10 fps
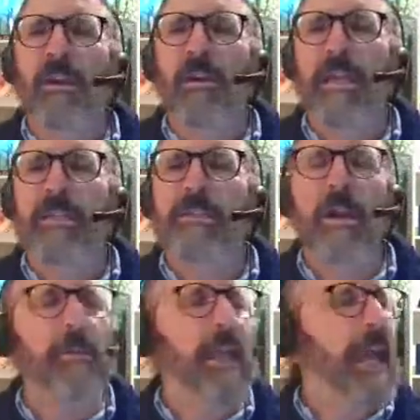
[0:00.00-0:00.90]
All right. So
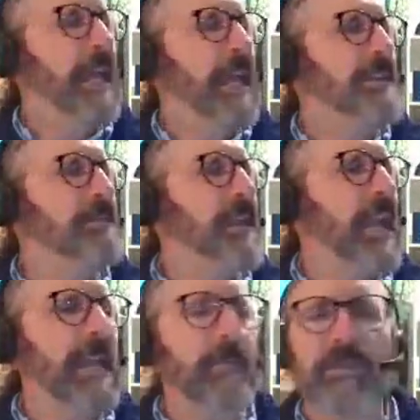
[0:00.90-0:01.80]
I'm going to add some
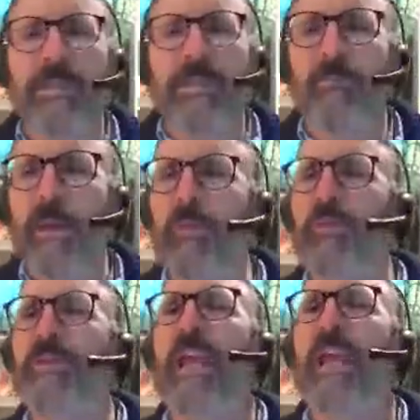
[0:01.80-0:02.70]
names to people
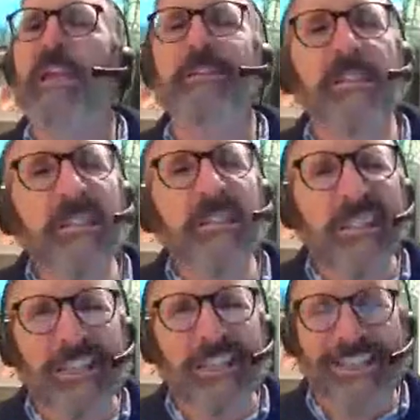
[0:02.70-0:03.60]
today because this
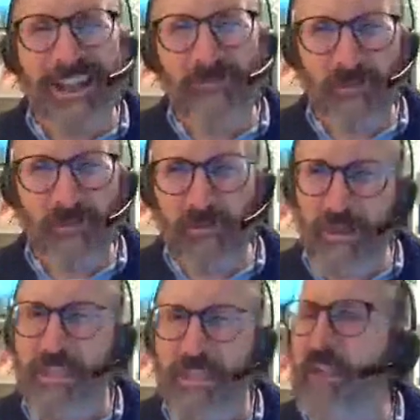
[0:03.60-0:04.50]
is a tough
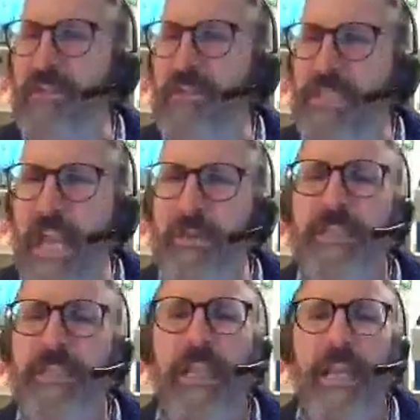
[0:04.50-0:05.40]

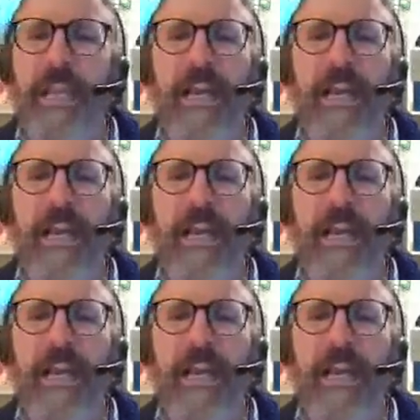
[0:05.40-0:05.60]
assignment today.